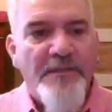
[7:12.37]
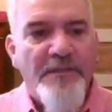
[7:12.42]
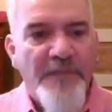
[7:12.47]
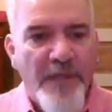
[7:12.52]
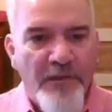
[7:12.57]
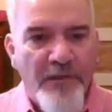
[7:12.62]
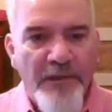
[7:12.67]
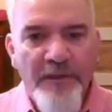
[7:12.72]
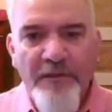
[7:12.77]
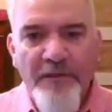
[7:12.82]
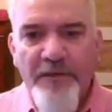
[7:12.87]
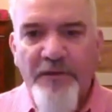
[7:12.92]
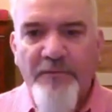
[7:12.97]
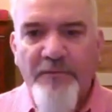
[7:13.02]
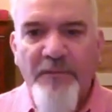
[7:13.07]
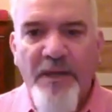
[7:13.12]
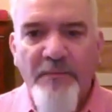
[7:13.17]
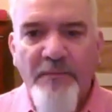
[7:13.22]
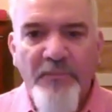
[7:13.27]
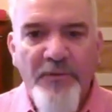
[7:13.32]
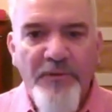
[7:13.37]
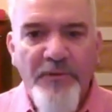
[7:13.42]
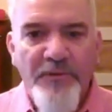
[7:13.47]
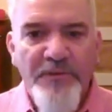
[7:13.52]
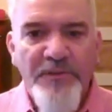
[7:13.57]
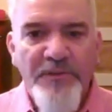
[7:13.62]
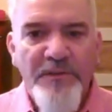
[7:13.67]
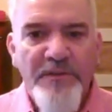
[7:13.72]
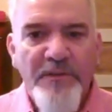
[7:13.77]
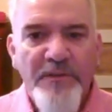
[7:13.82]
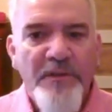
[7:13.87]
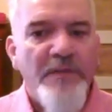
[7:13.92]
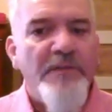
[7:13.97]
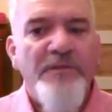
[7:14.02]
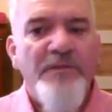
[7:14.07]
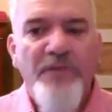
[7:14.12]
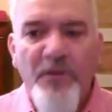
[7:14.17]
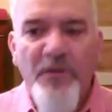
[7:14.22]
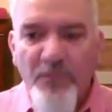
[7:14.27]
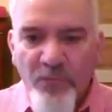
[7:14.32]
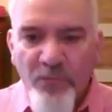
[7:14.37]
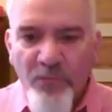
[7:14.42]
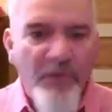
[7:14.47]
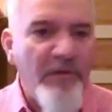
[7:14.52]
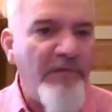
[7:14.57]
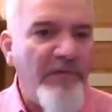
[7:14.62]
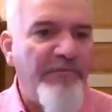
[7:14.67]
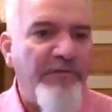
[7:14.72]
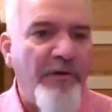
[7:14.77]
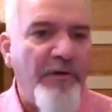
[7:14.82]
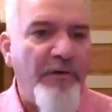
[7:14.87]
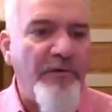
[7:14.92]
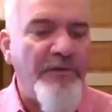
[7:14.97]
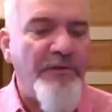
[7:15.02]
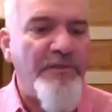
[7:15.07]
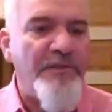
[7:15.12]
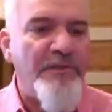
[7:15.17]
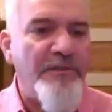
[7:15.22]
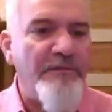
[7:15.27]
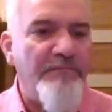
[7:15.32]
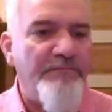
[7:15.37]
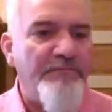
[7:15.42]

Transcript: telling their members, don't worry, folks,